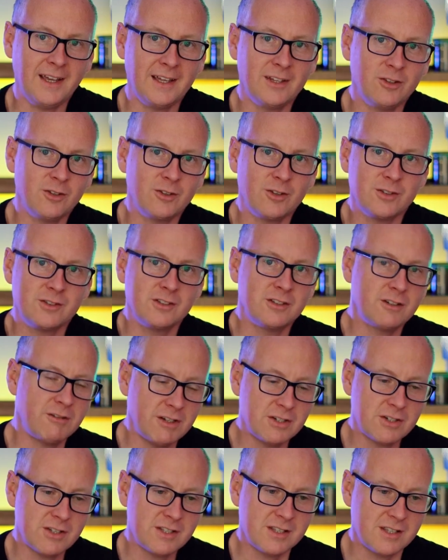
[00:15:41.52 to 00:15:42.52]
into
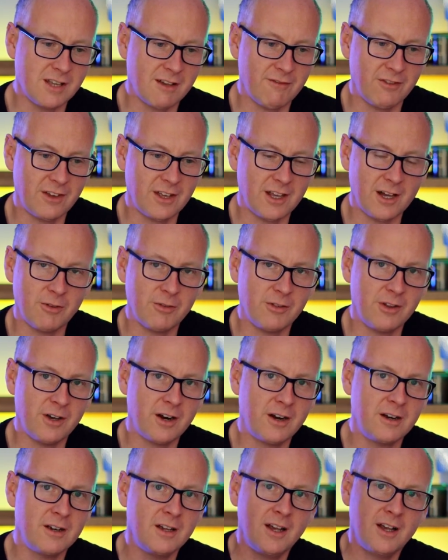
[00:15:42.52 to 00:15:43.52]
consideration something out
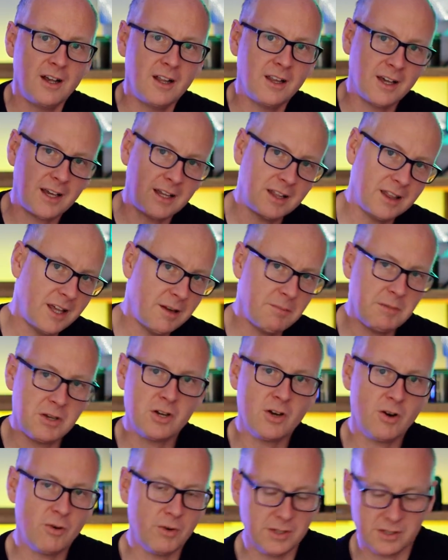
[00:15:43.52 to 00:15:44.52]
there, like, let me
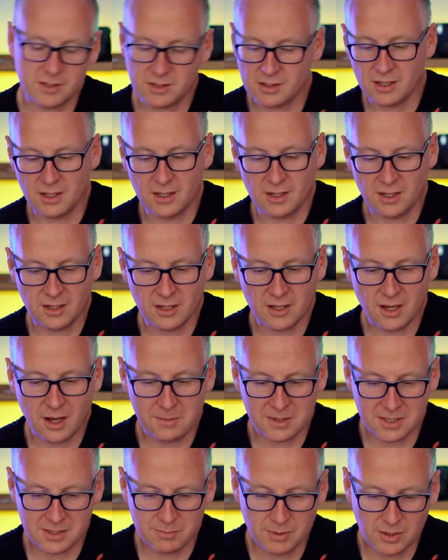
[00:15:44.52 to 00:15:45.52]
know in
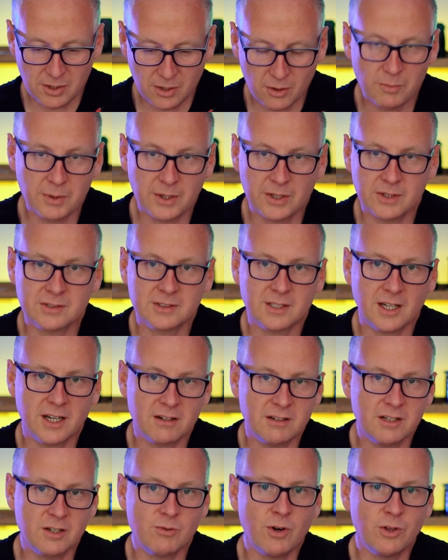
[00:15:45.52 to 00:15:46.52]
comments below, because I
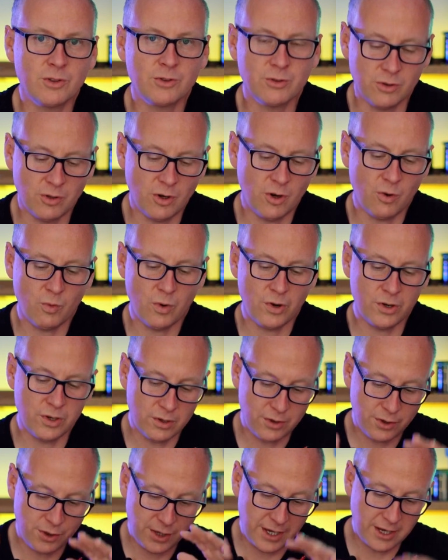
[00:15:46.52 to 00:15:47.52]
really want to know what do
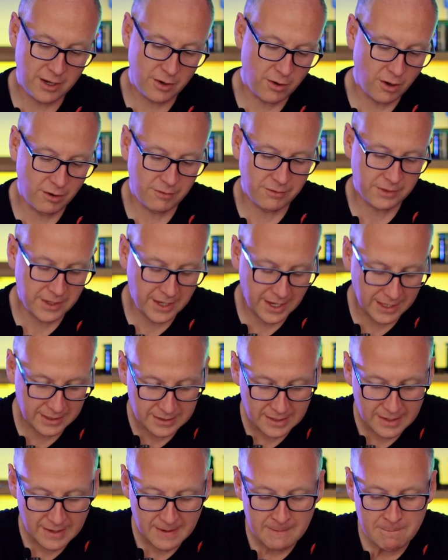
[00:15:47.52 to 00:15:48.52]
you think of that.